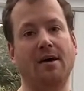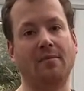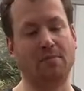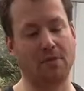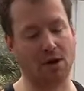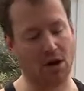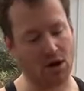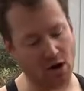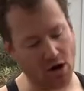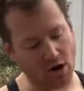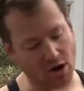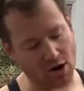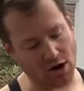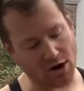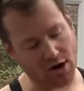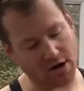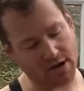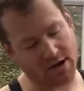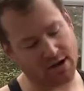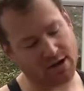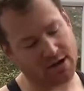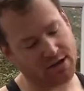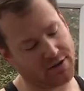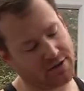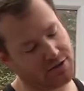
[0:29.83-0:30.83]

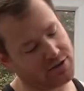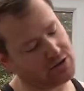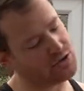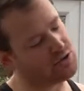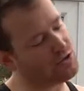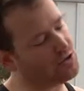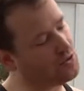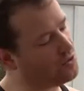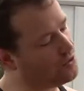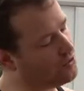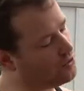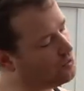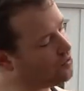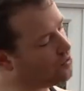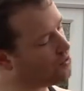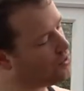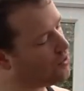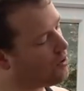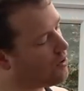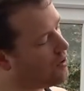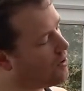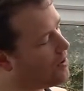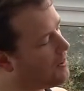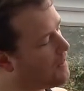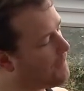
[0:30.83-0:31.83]
learn to
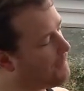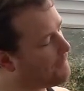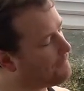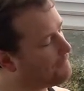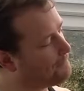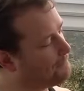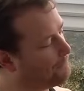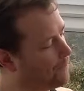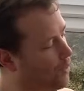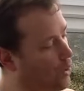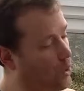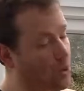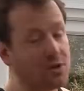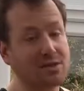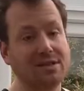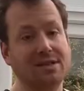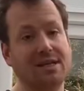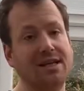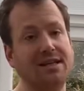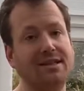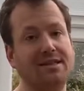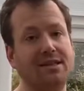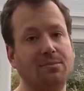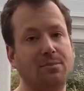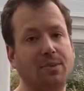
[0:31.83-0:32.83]
box a
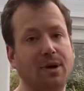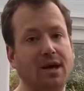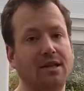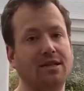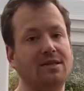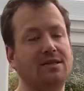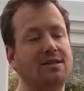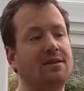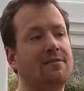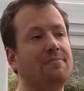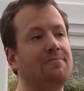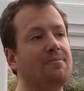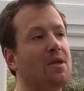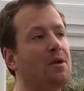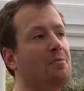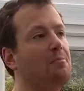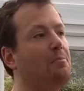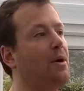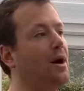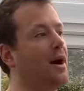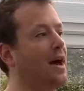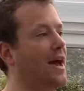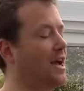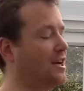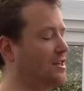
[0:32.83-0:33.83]
little bit,
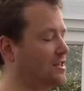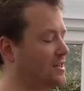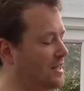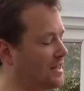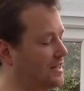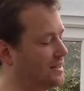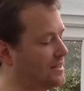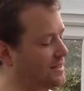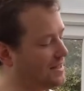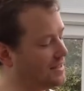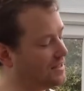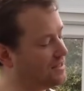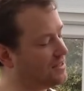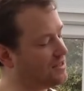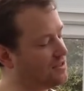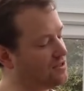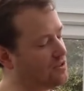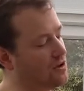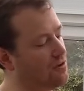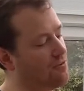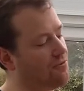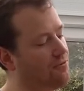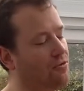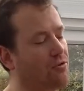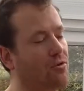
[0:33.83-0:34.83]
but actually this is
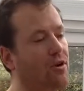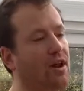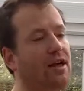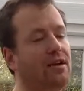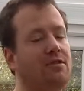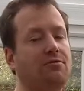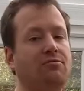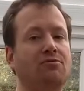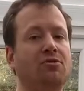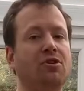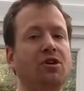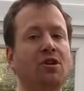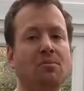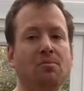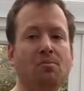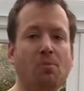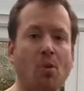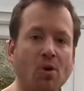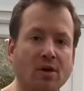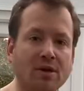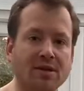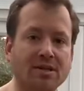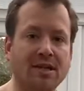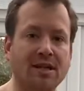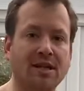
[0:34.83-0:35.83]
not for like real
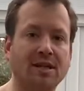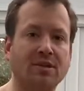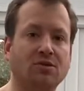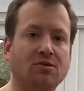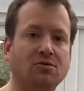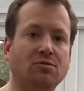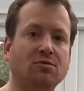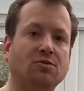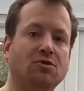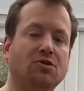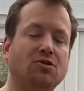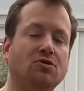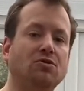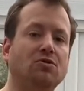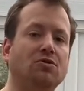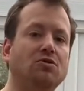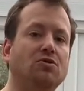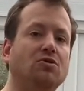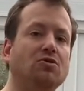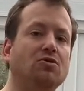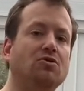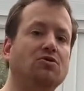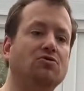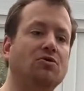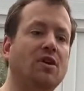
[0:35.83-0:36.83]
boxing
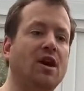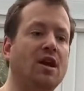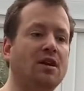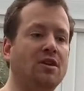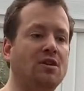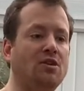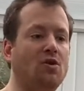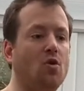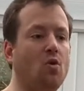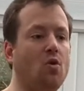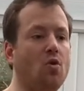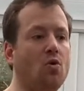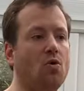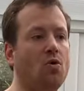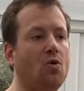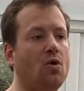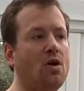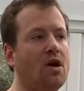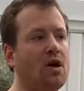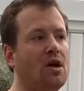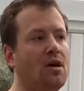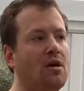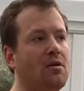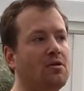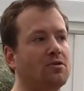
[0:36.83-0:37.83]
to train your
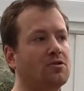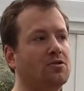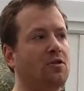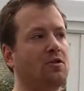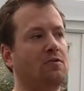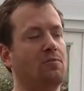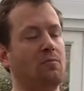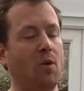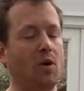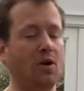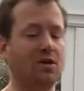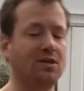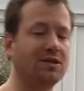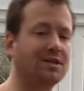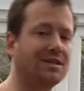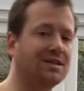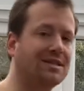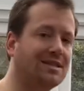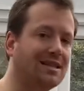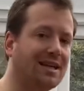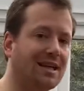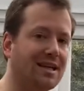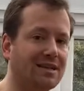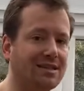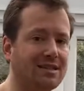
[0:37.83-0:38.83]
sort of boxing
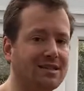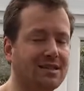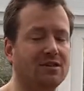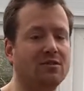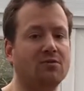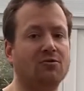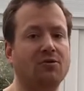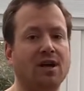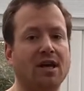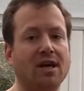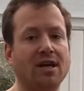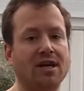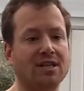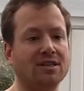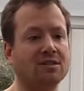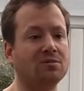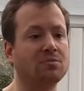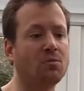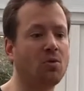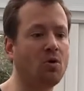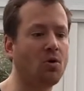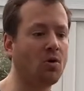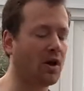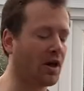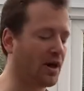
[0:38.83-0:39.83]
skills in the ring. It's
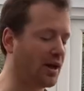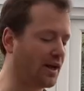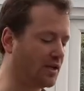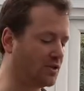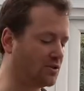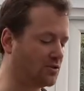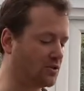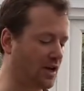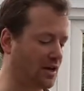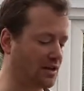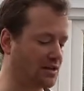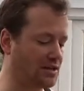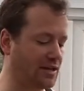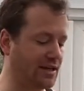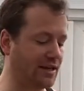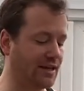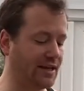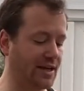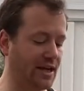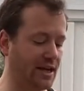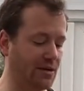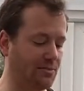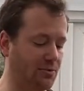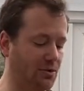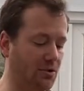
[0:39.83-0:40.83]
more like to actually
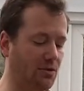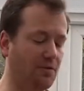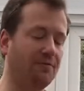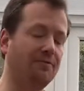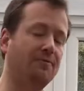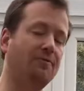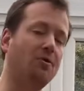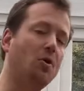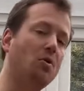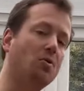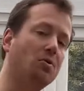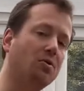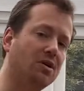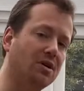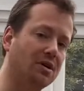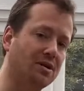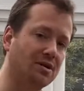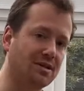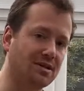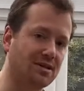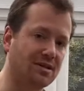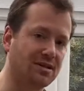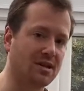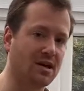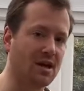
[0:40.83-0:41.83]
keep your
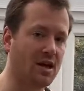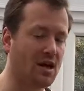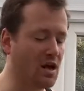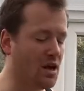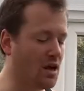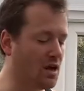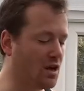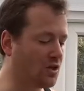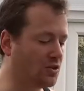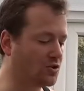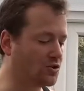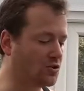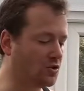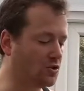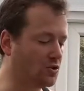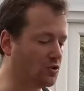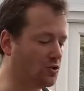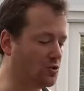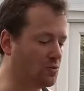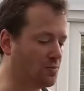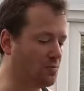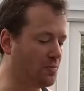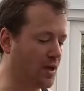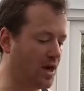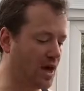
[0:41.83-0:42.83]
focus, to
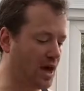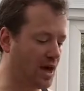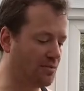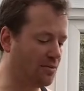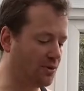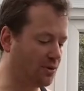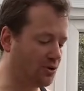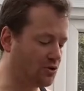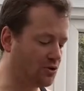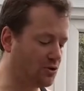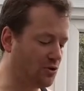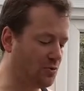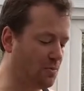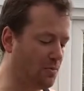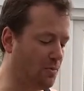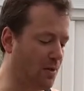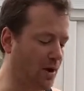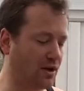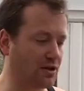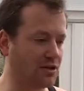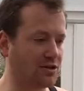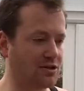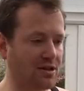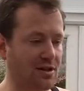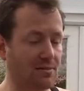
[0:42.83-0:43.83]
be able to
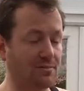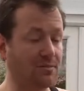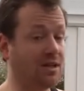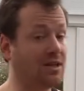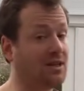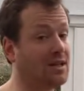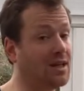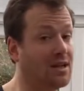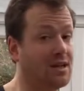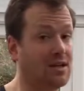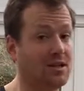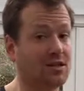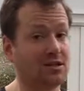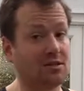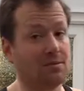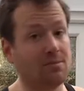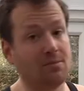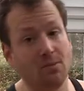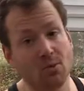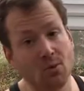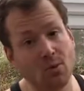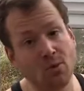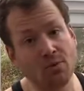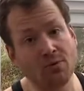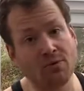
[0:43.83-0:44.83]
punch something that is
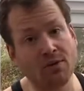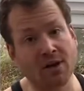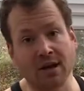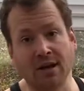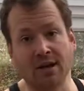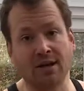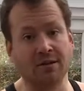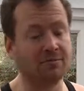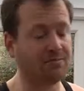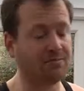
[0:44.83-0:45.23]
moving.